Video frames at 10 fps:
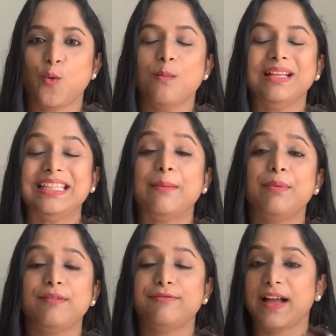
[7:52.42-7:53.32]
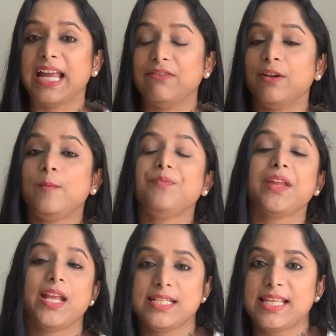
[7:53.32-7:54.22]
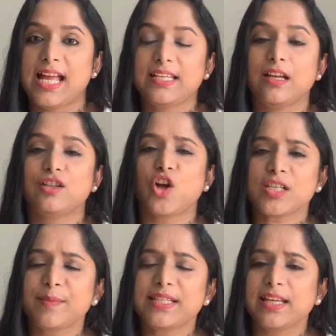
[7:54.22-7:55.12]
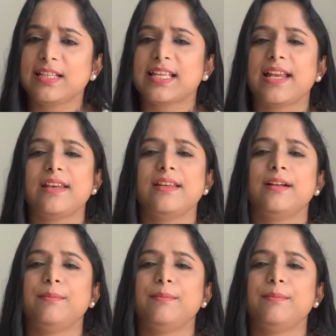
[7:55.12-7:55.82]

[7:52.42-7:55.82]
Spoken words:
myth number 5 is that cosmetics and